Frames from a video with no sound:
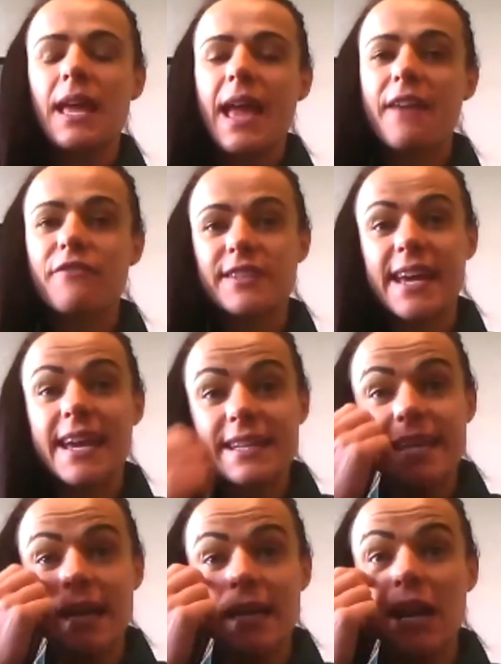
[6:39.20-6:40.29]
every day
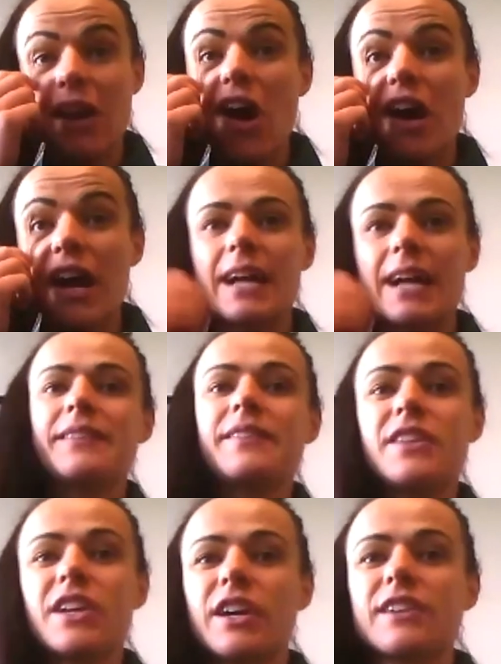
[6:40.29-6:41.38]
at 10 o'clock, and
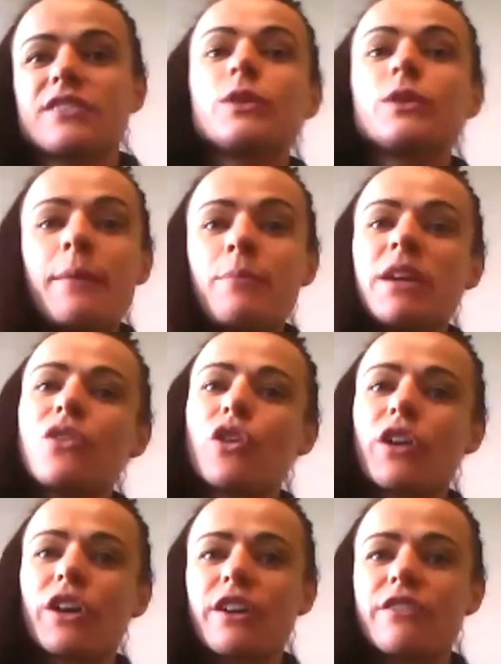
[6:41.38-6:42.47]
the girls will then be
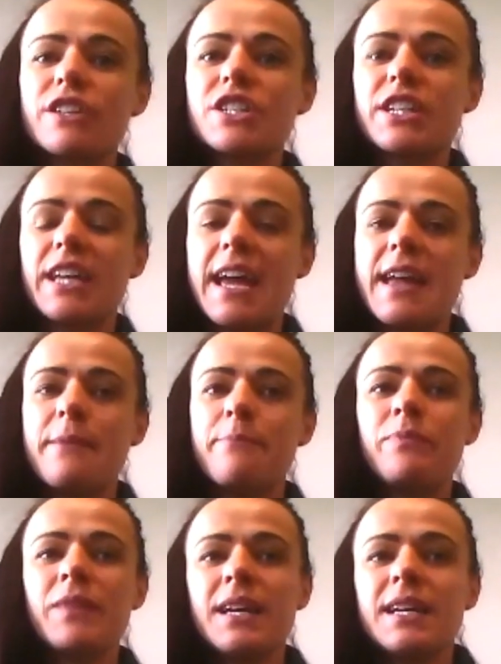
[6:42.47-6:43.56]
encouraged to
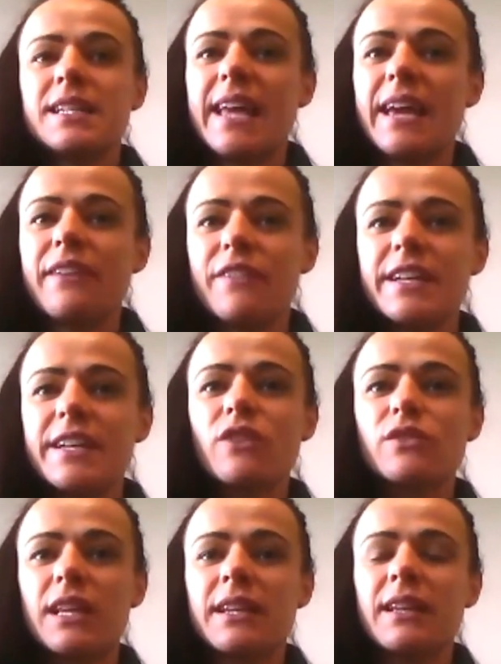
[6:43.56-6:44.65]
take
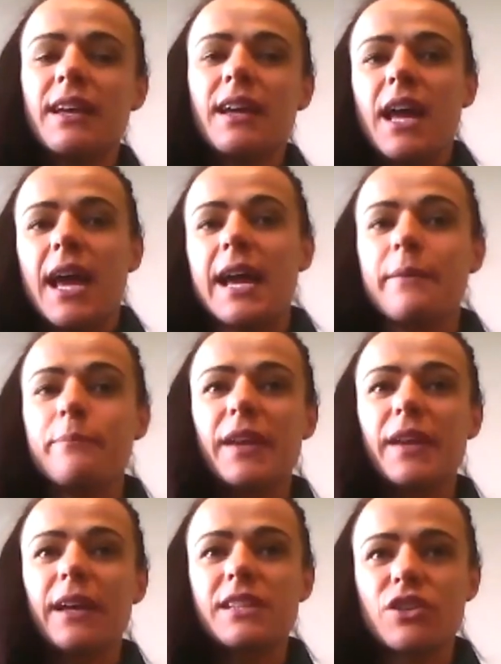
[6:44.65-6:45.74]
videos, and
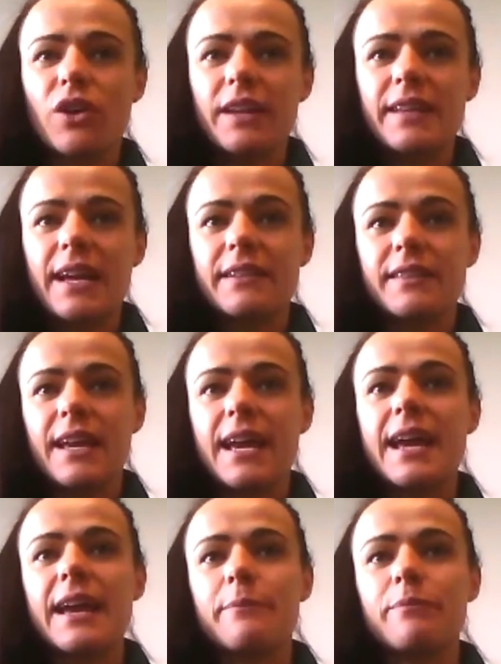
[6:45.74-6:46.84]
they'll decide then
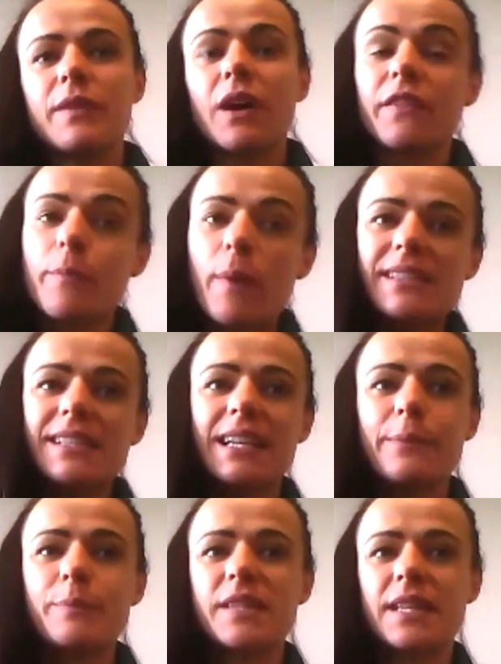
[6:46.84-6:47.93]
on the best
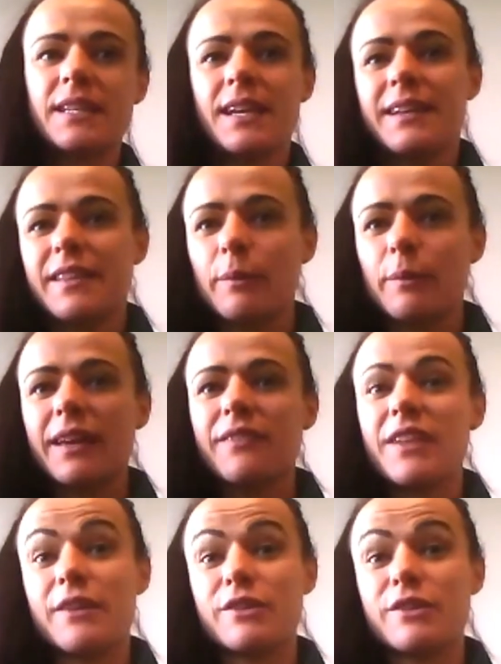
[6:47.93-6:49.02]
clips, and they'll be
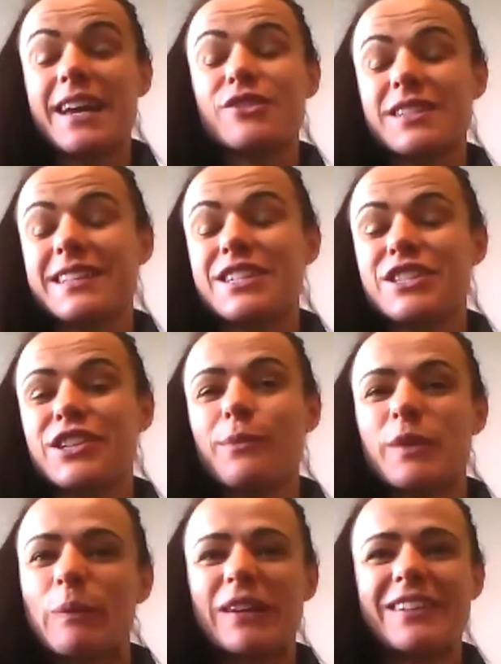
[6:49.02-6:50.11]
giving out 1,000. And these
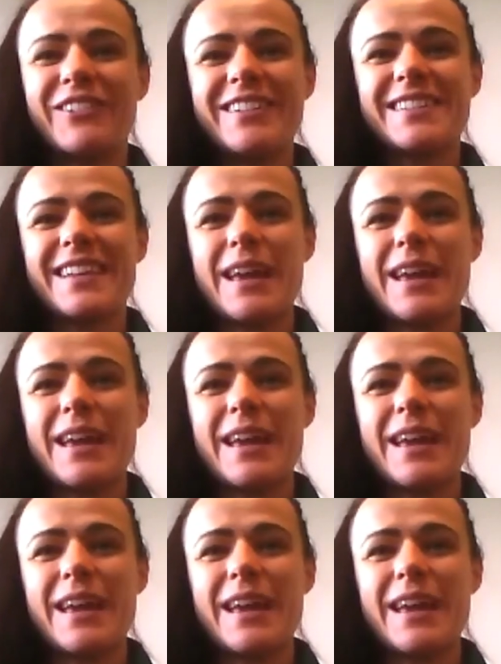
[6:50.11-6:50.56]
tops are pretty nice.